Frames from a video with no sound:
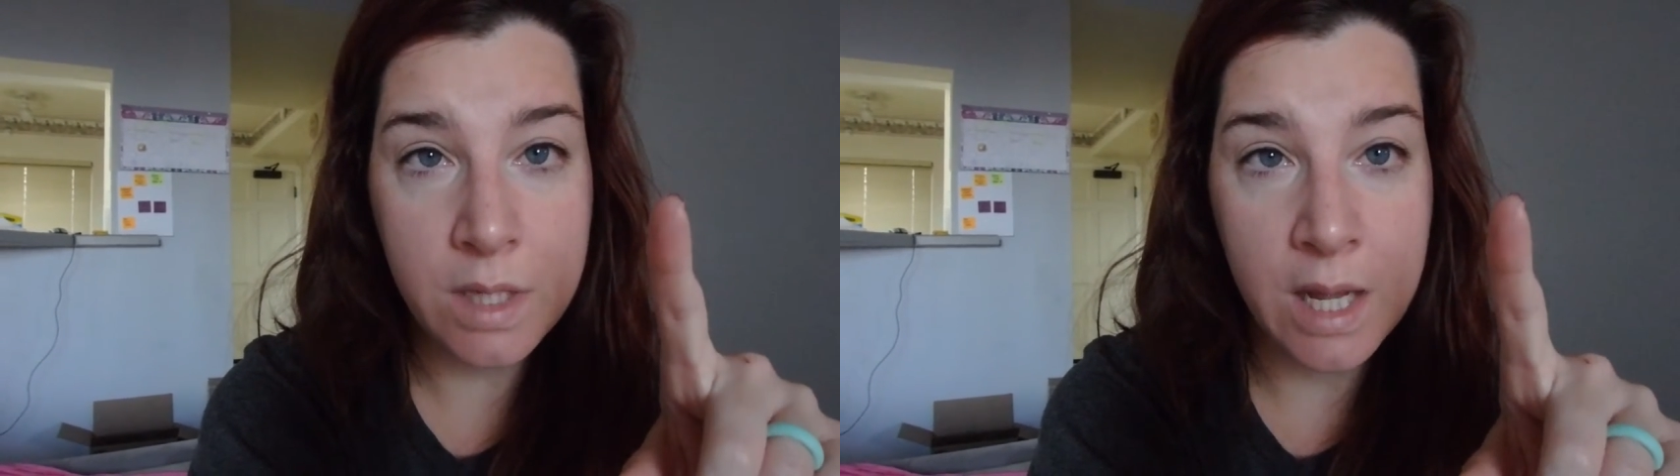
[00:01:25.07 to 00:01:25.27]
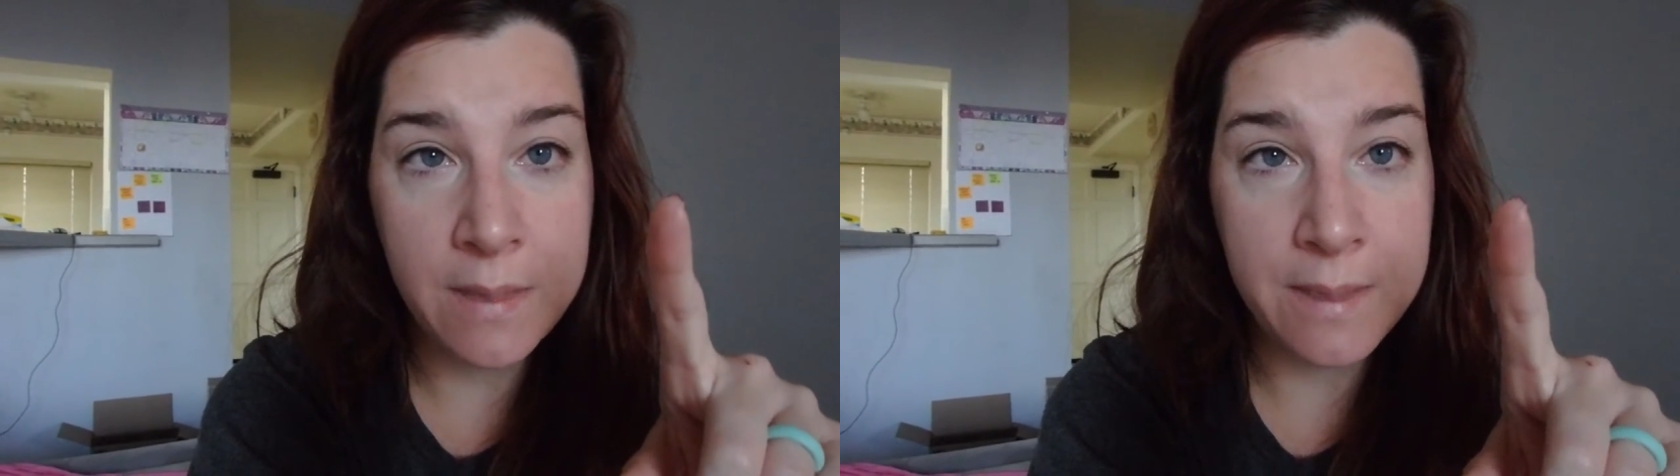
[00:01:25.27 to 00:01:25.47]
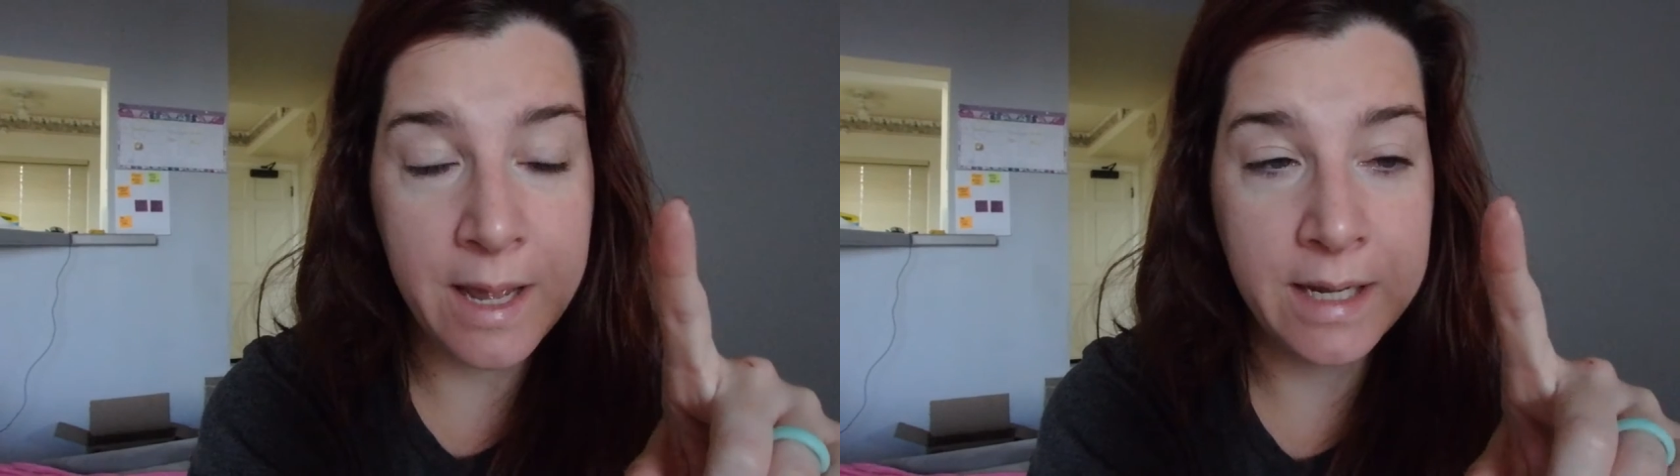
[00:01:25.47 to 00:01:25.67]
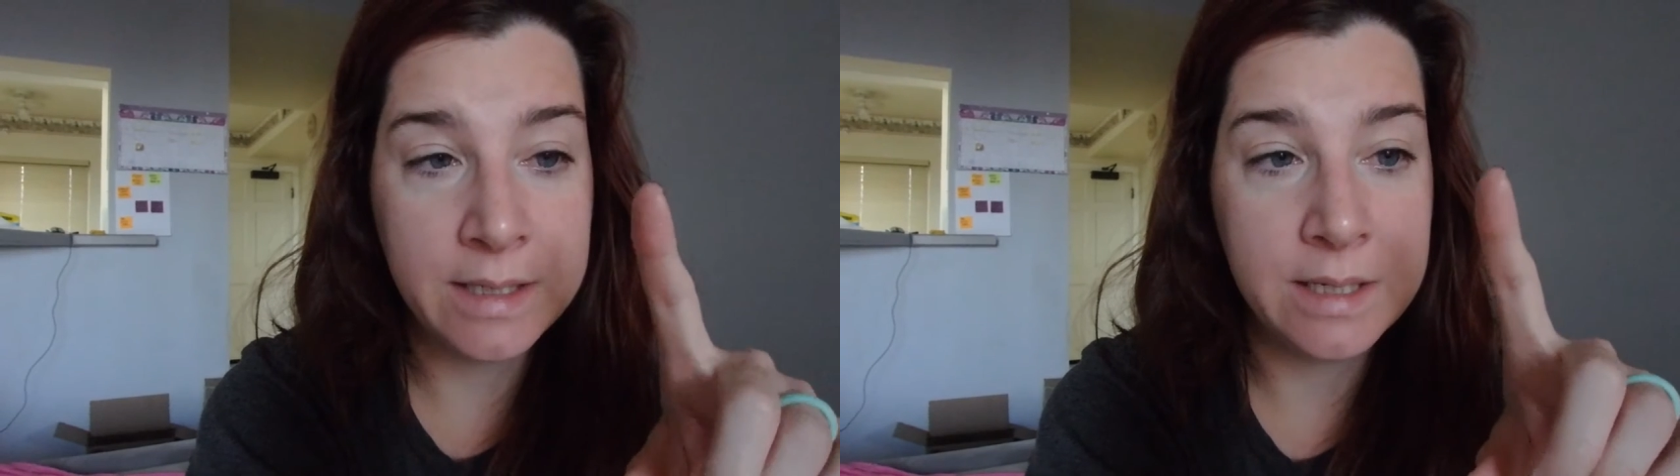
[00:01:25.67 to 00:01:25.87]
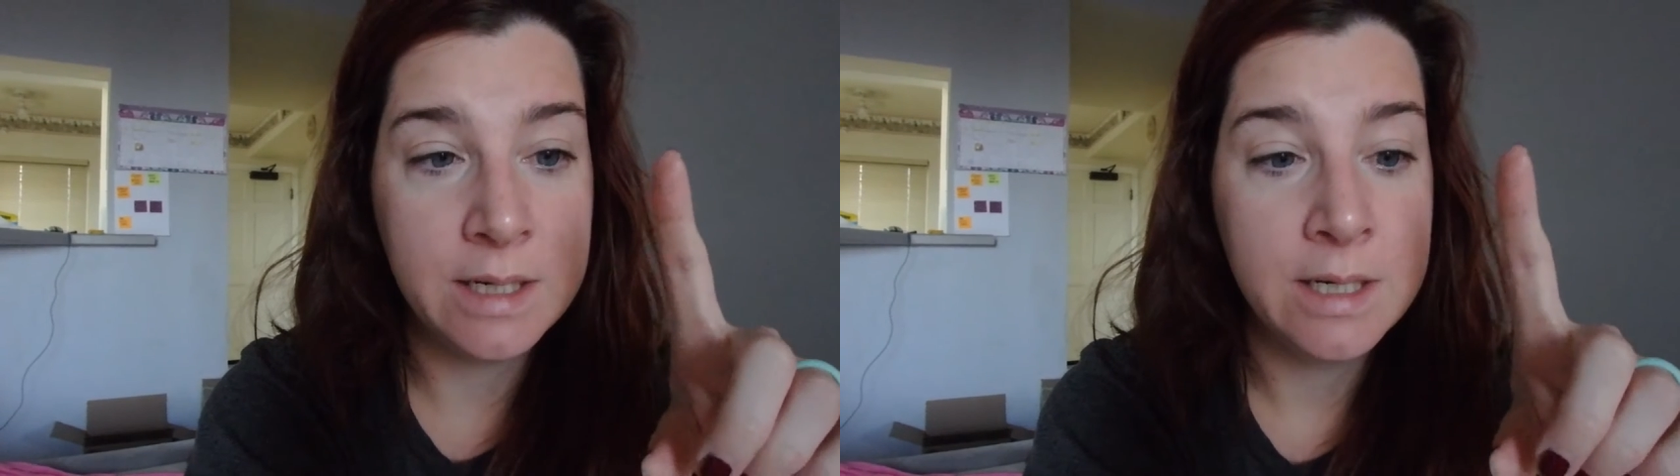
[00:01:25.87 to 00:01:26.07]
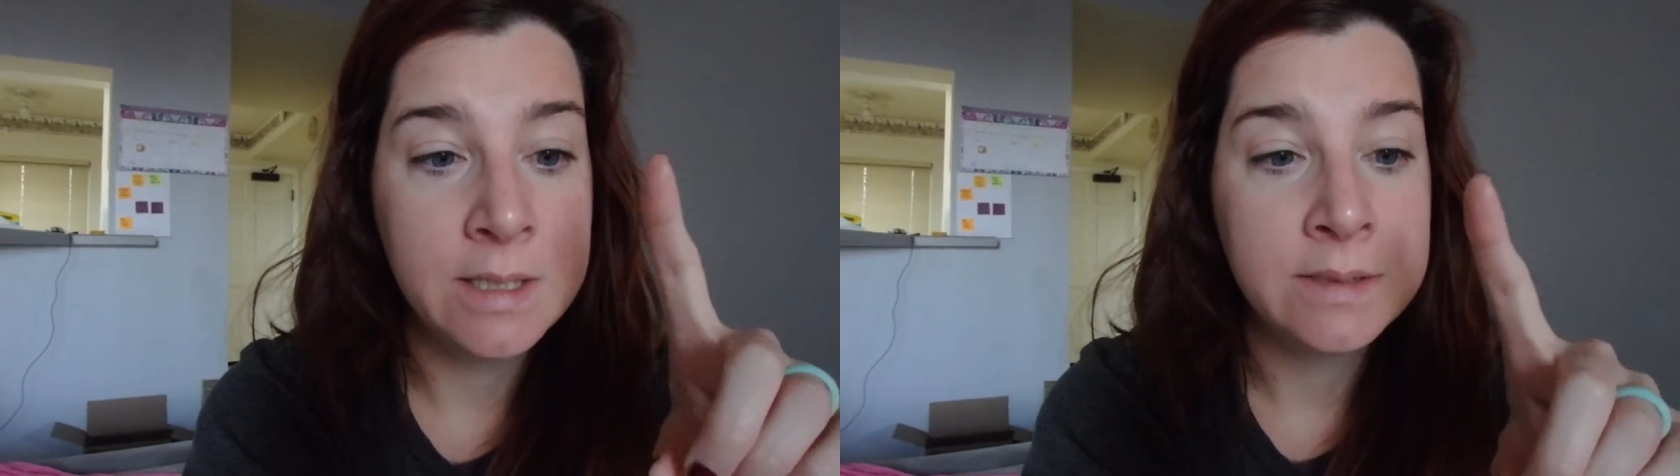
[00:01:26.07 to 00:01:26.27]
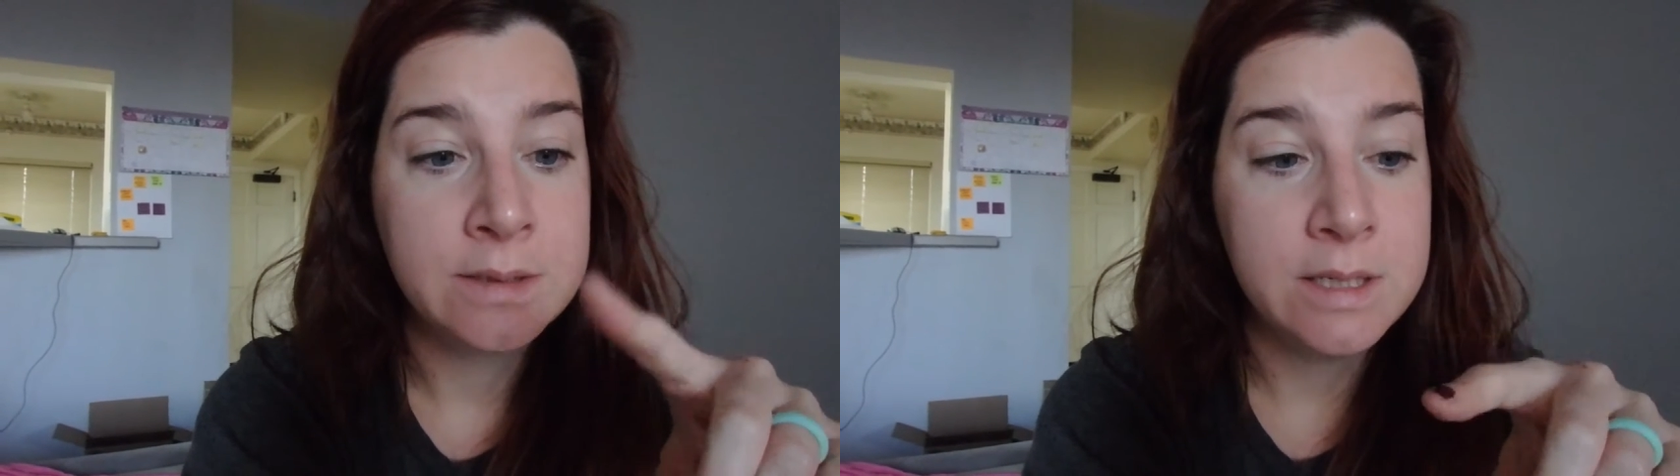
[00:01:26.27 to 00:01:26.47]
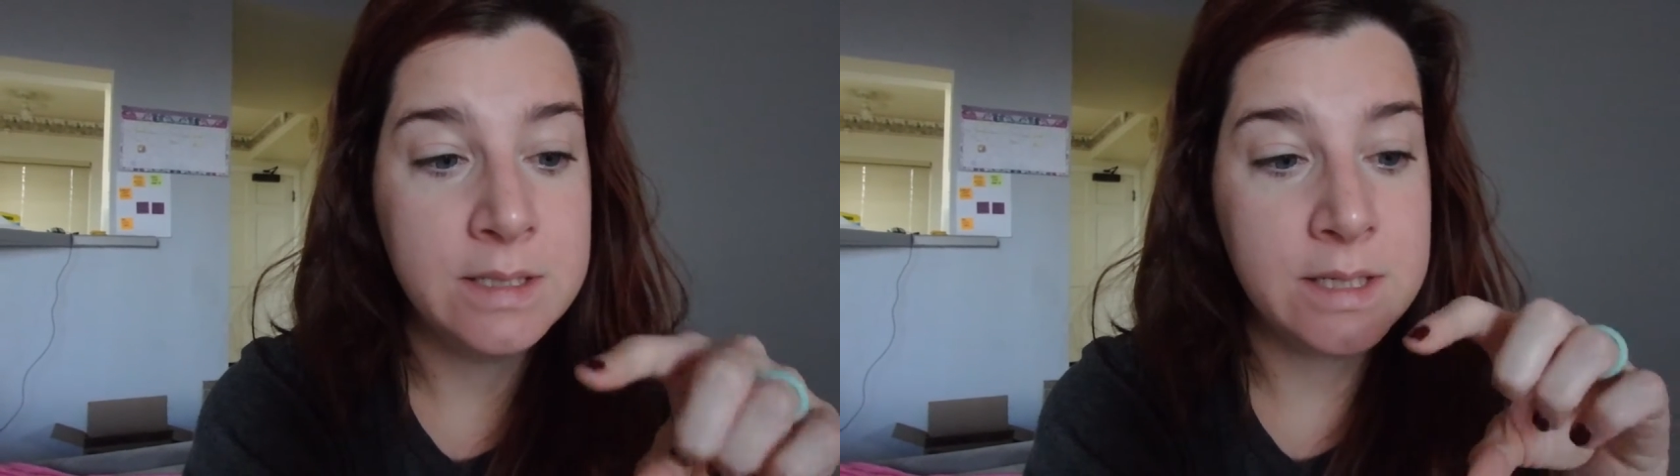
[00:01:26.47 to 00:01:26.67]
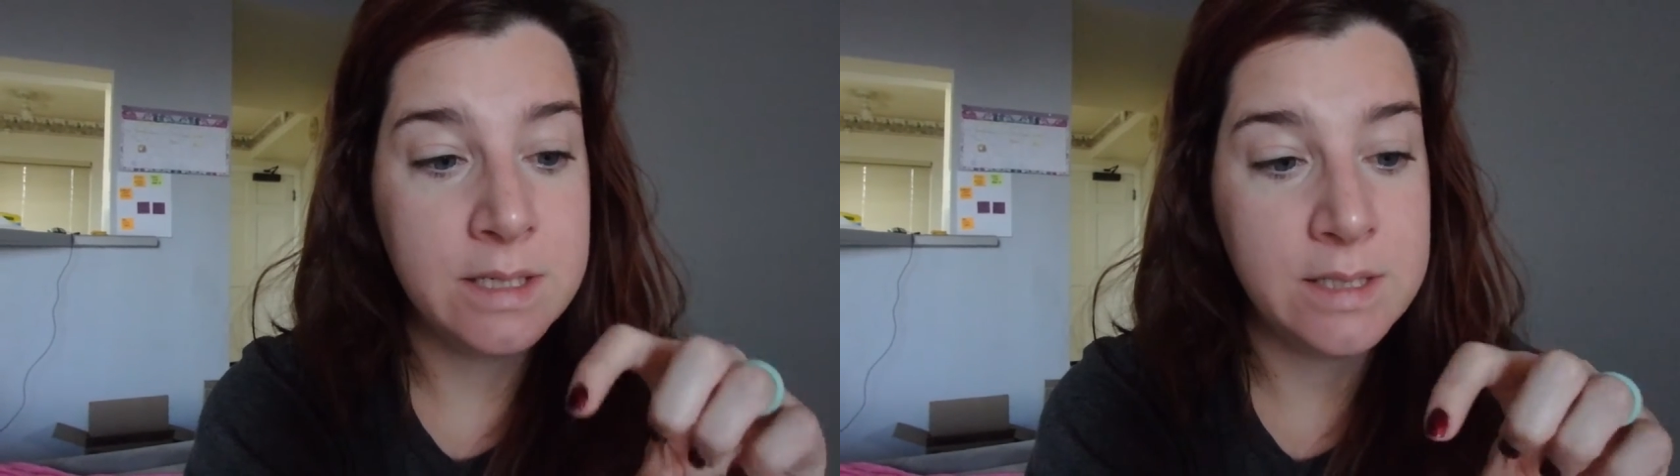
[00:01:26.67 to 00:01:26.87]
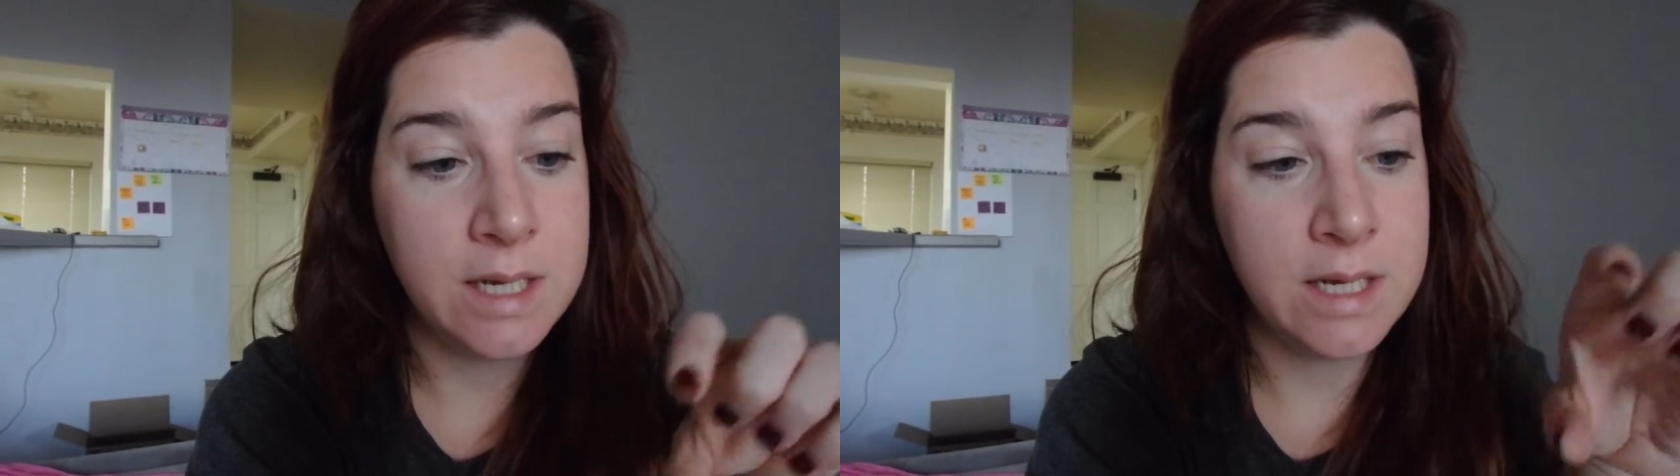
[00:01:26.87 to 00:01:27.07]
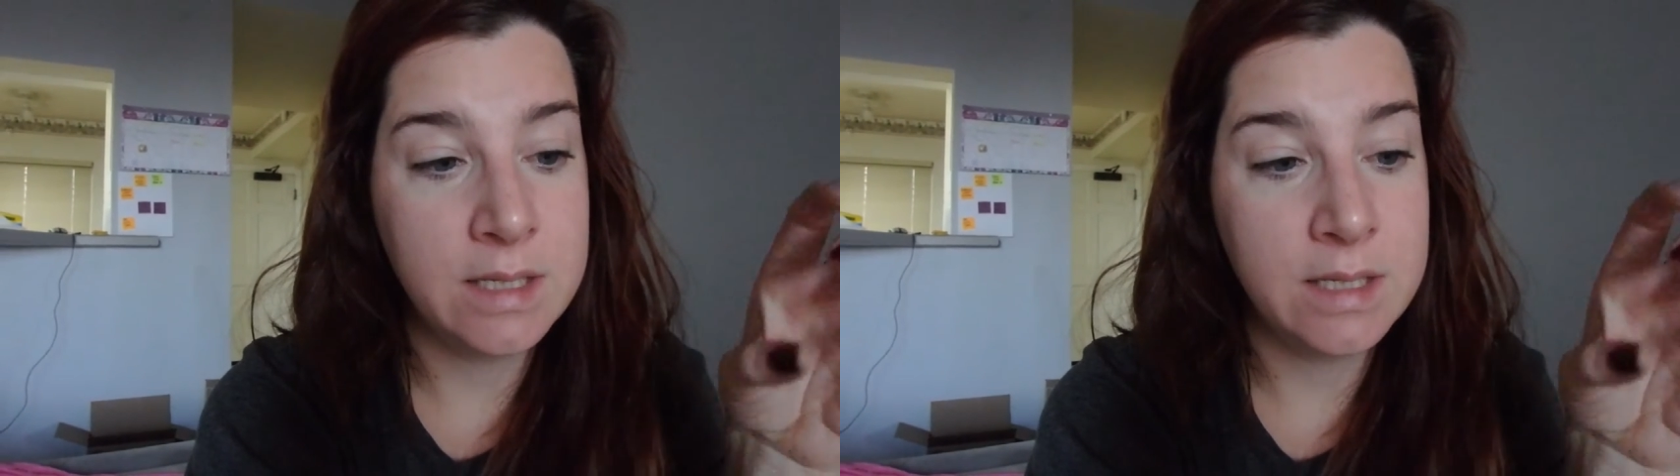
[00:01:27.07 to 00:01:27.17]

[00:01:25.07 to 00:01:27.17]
And then he's going to take